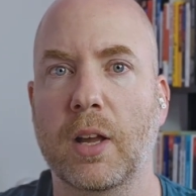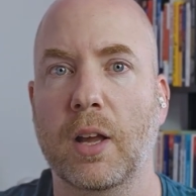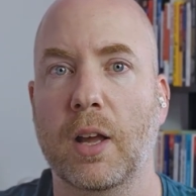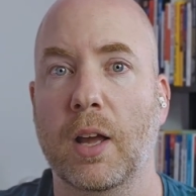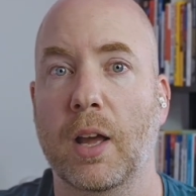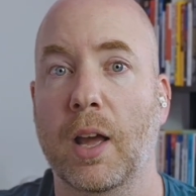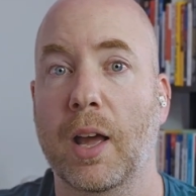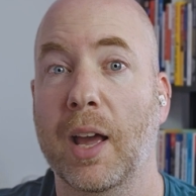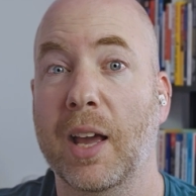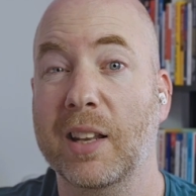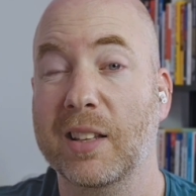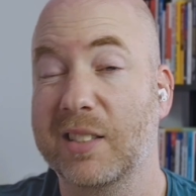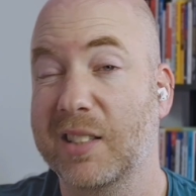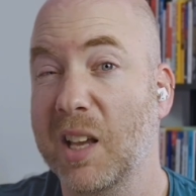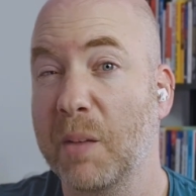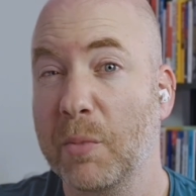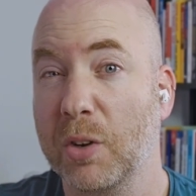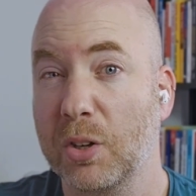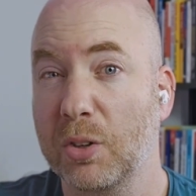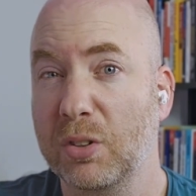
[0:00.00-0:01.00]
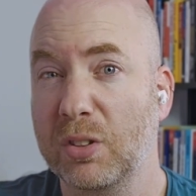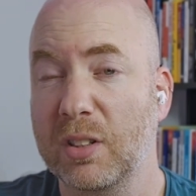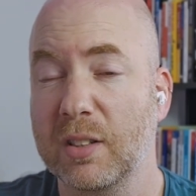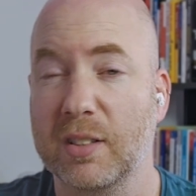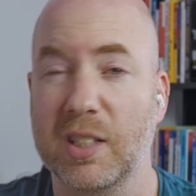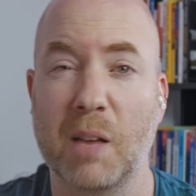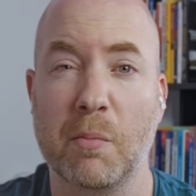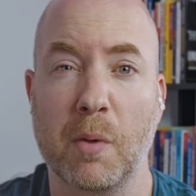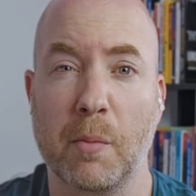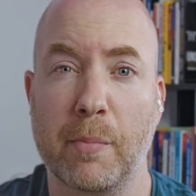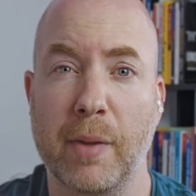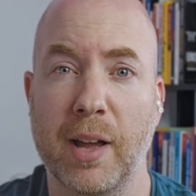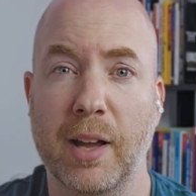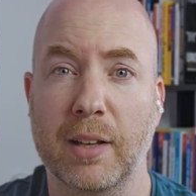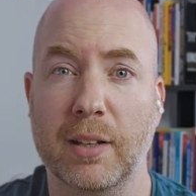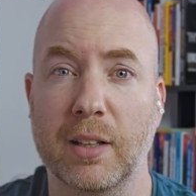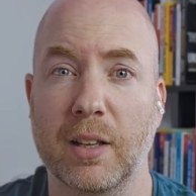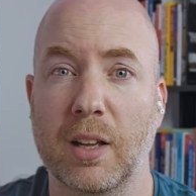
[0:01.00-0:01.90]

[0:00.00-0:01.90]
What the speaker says: And some are good, some are bad.